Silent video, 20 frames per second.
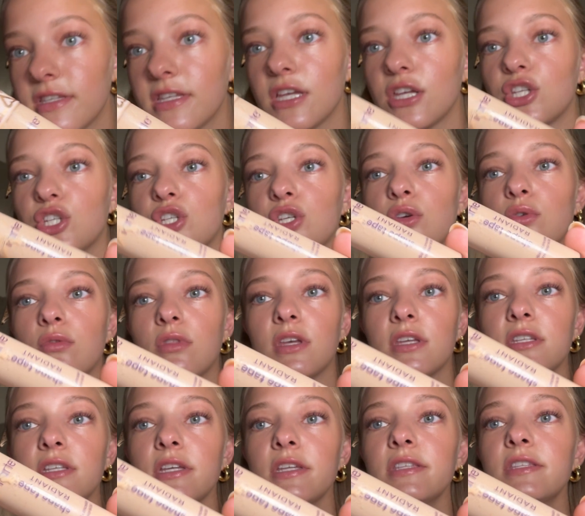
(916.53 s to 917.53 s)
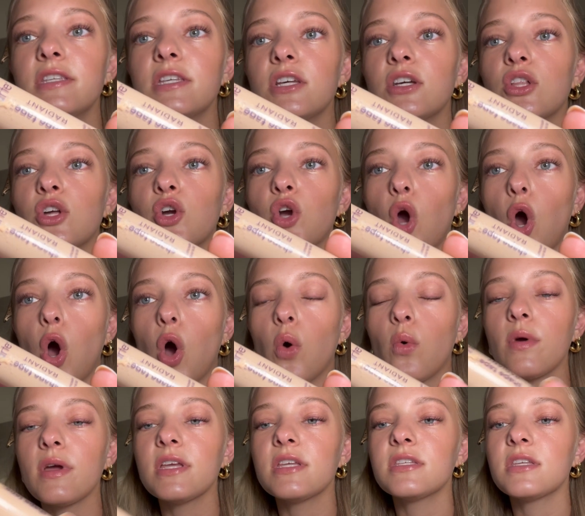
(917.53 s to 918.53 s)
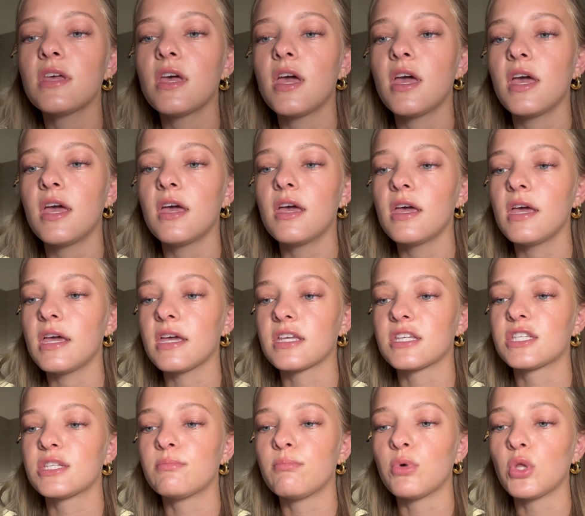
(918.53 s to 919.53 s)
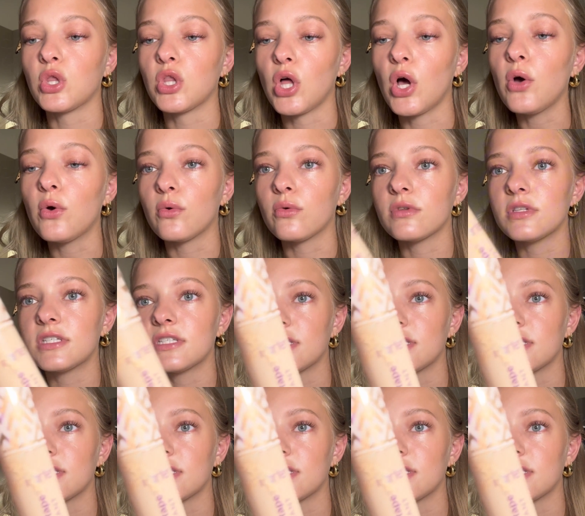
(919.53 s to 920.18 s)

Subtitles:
issue? This concealer always explodes.